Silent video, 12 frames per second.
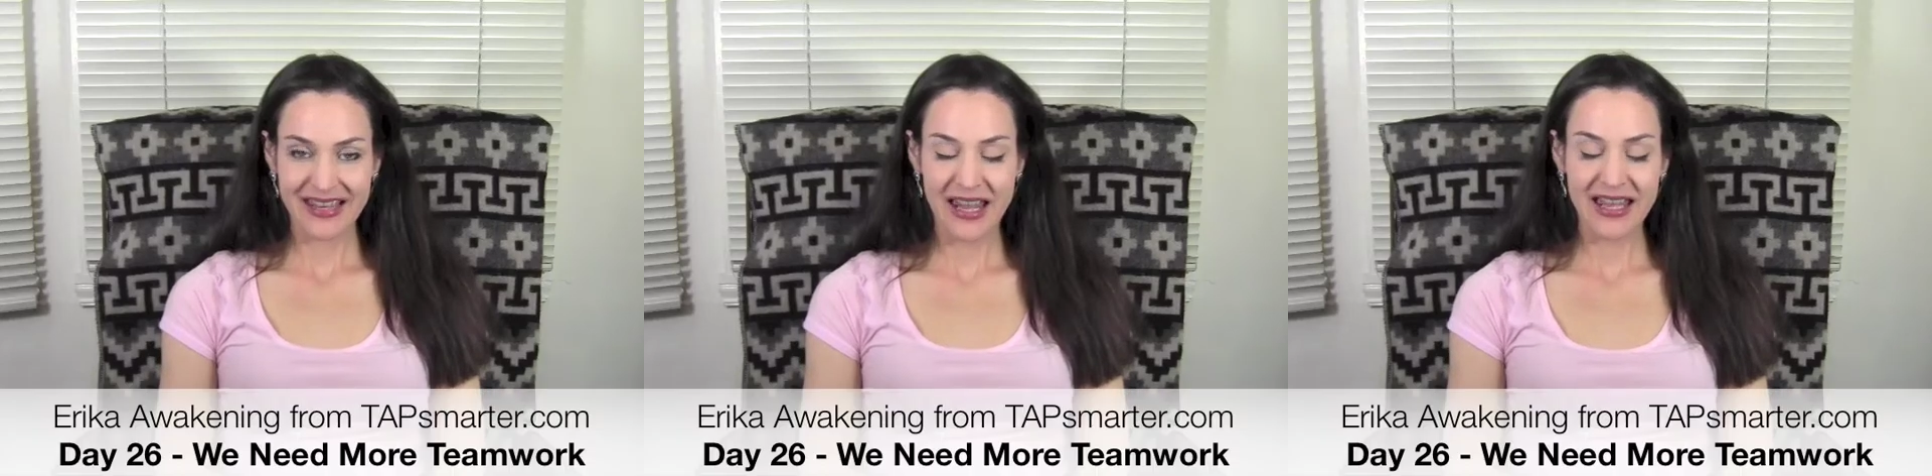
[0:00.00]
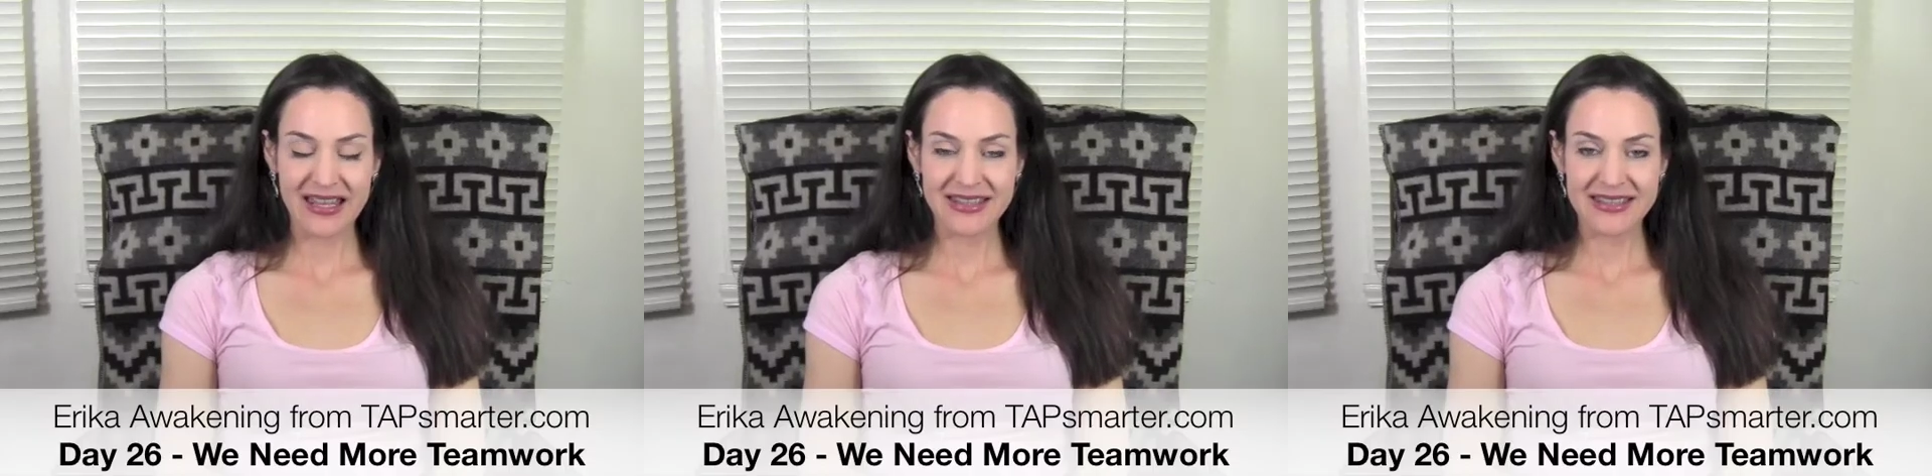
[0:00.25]

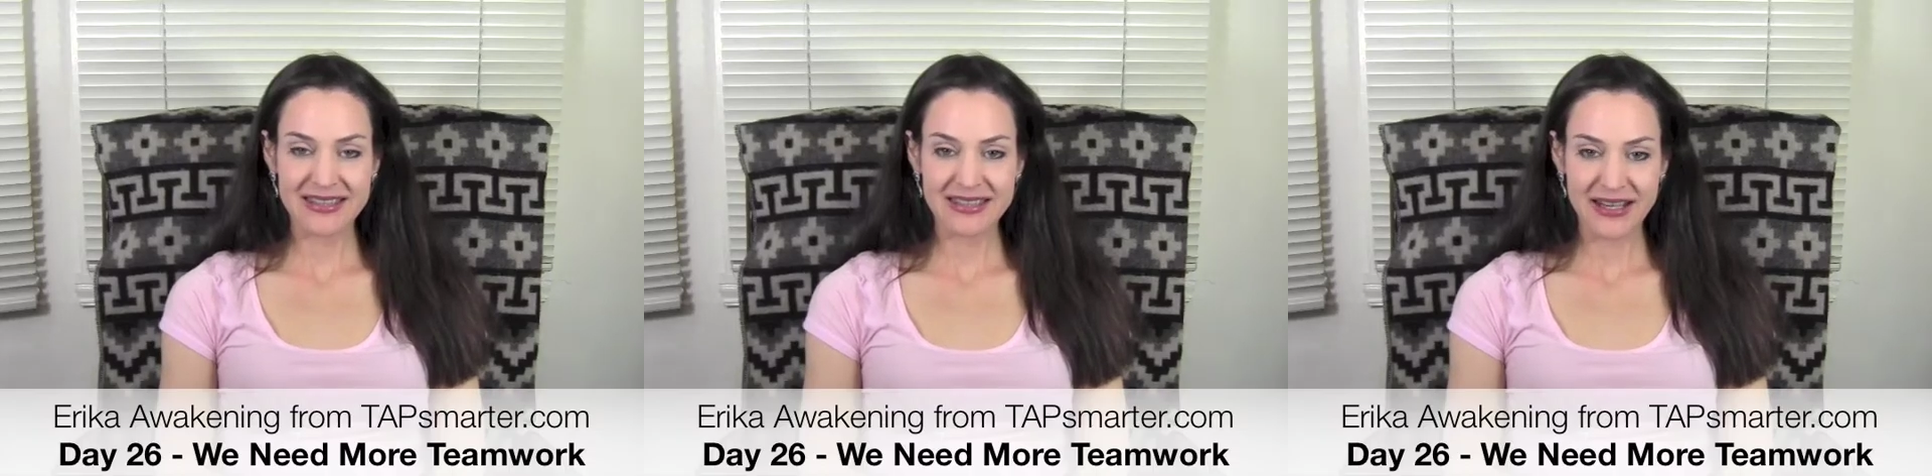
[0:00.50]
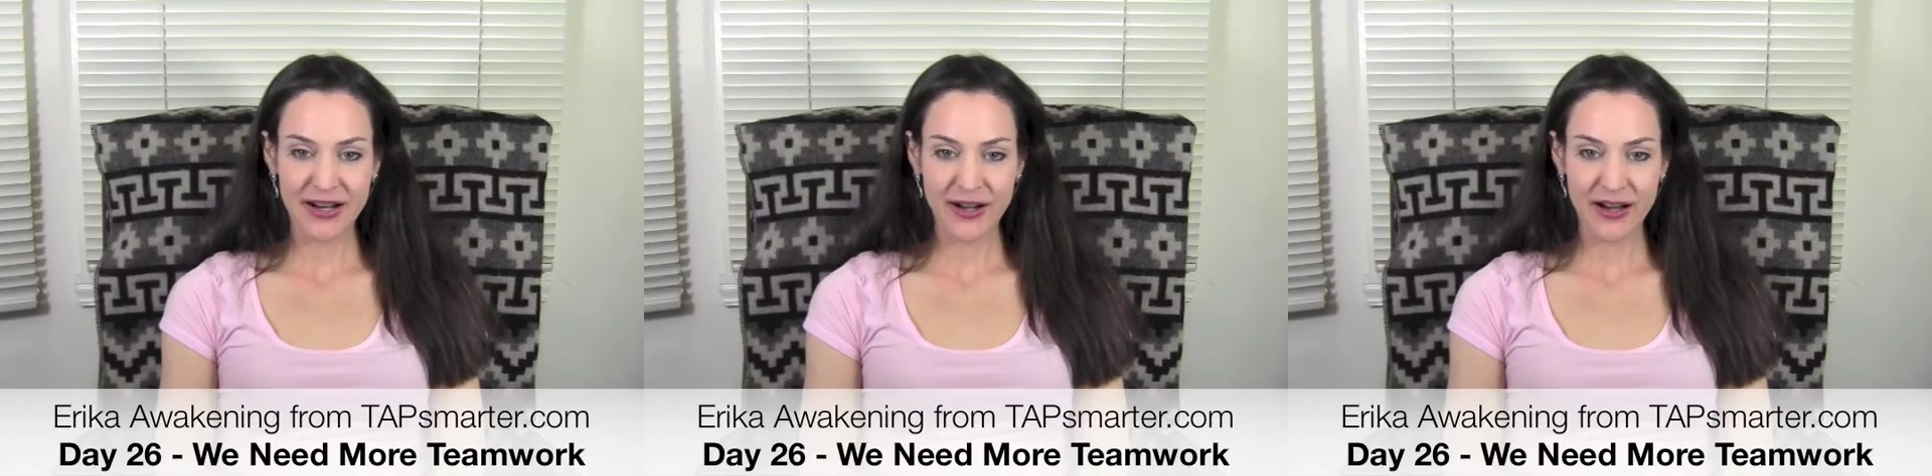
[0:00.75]
Hey, this
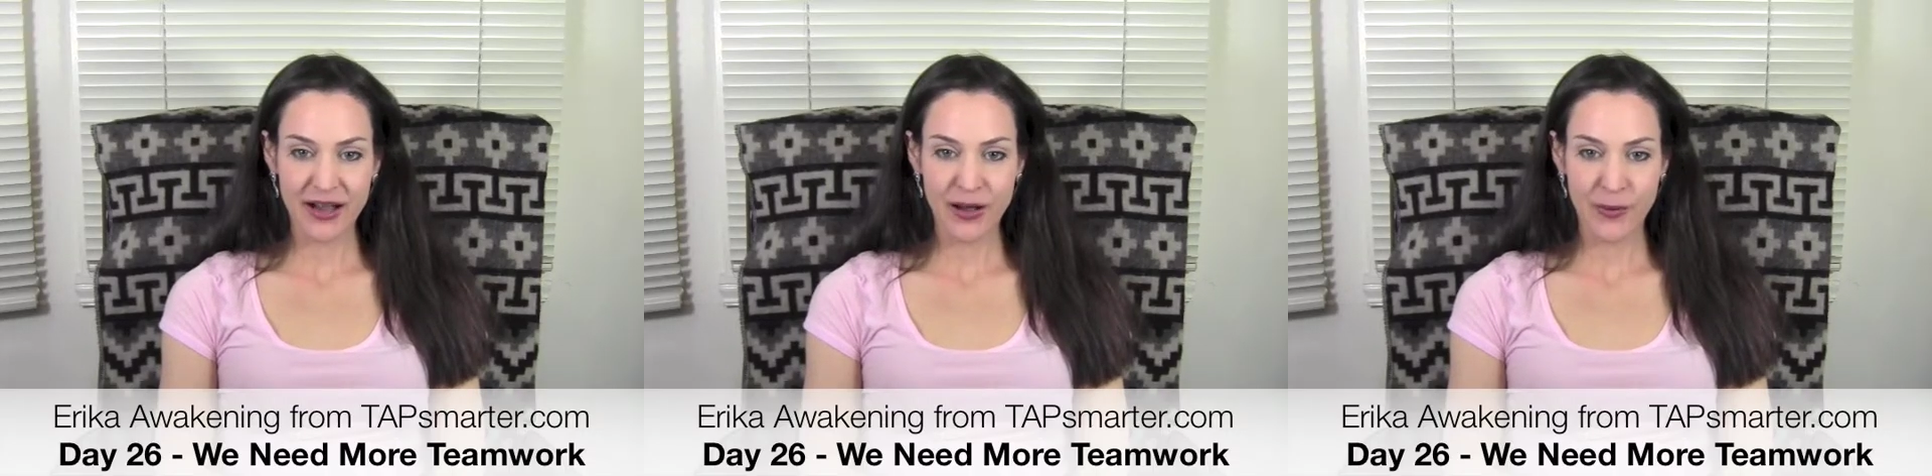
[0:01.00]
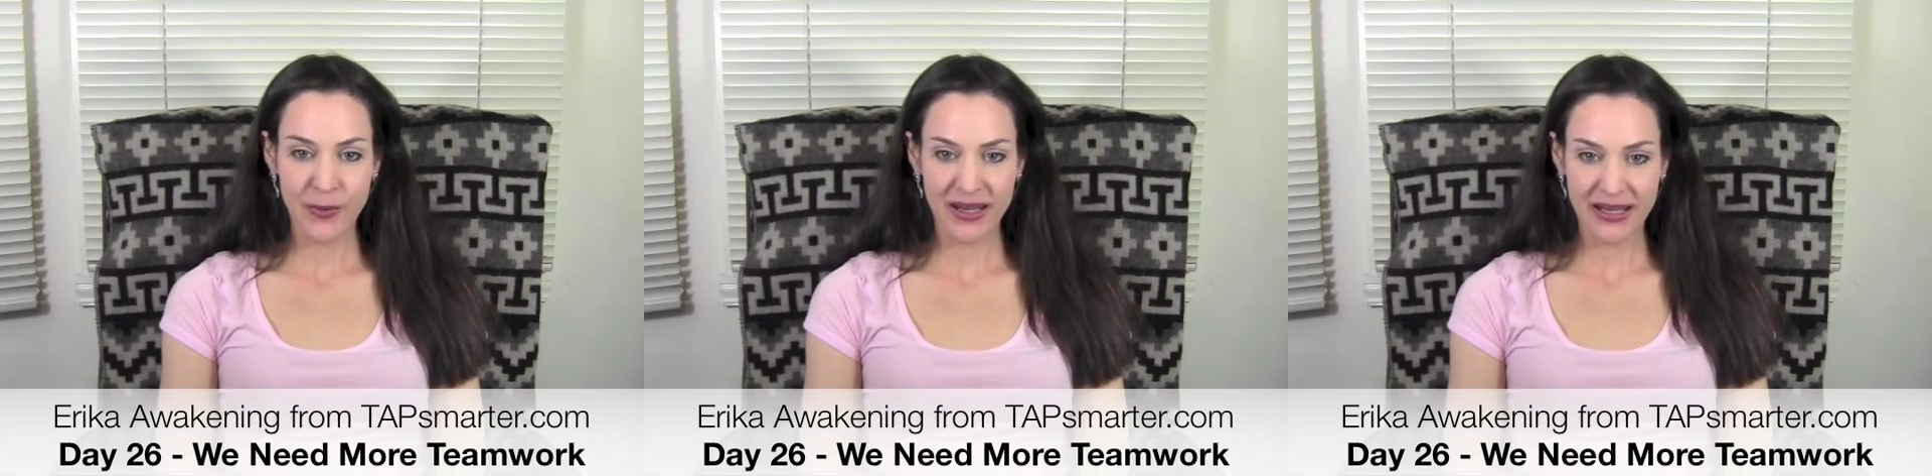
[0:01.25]
is Erika
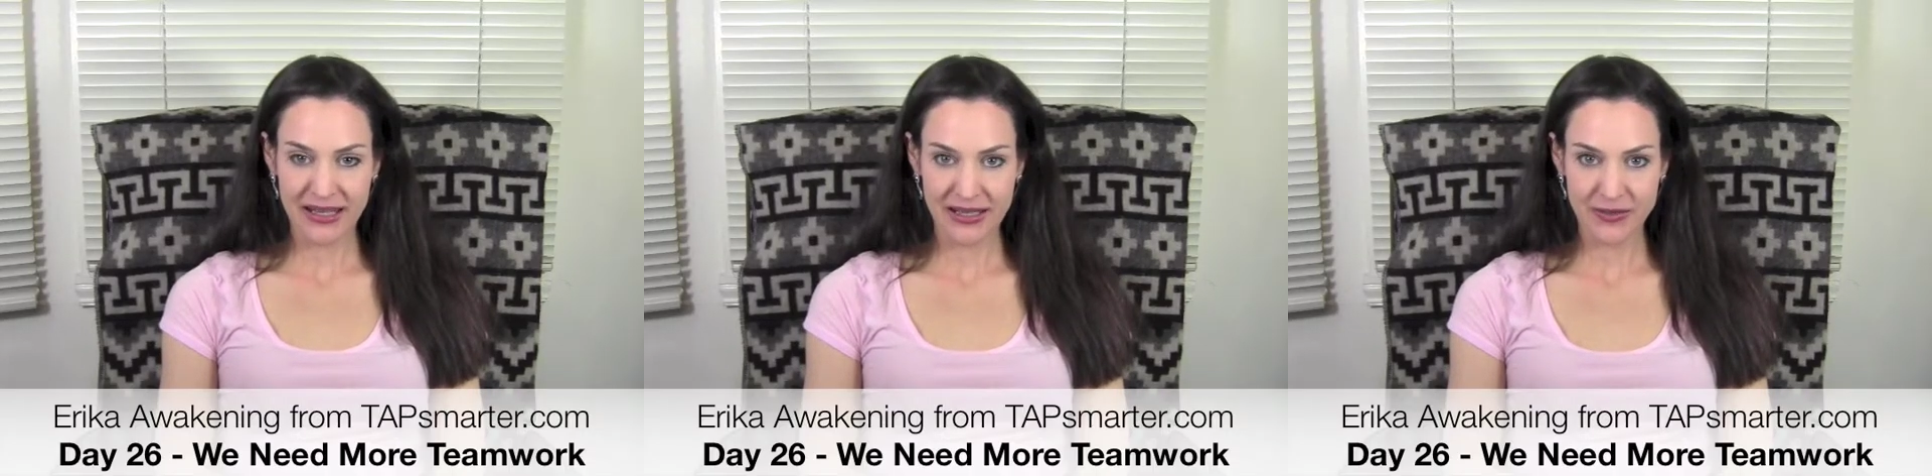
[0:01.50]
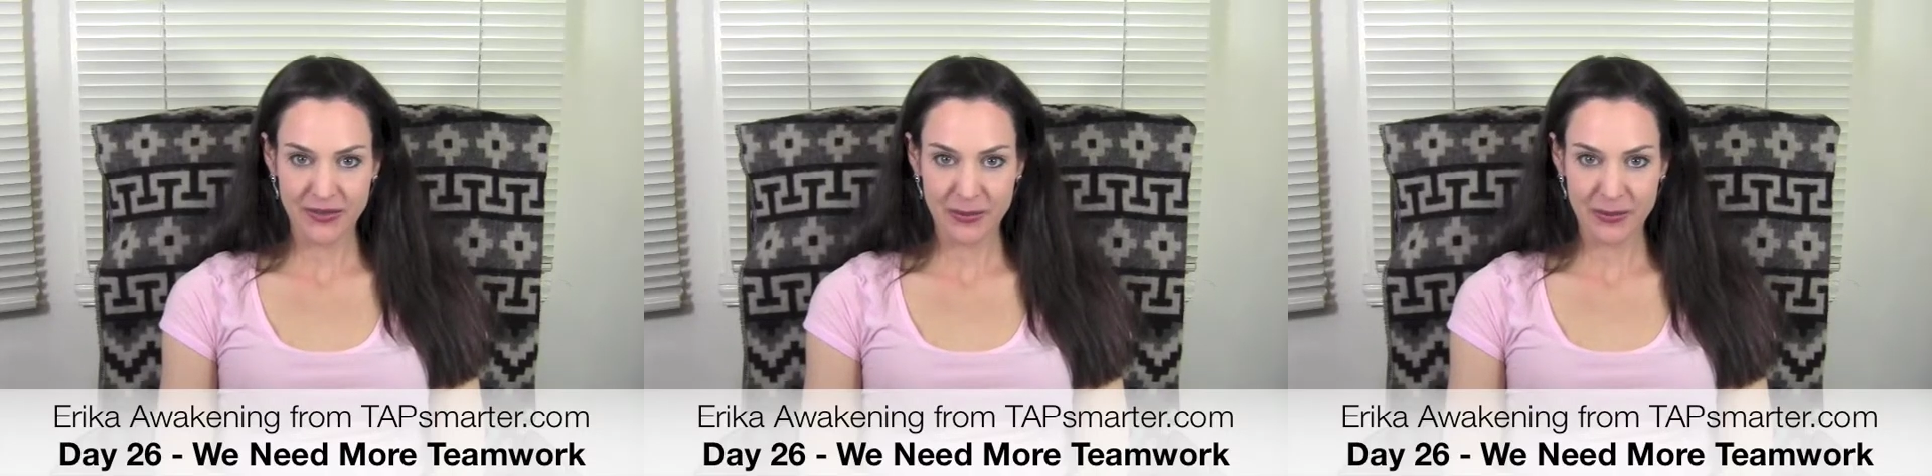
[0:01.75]
awakening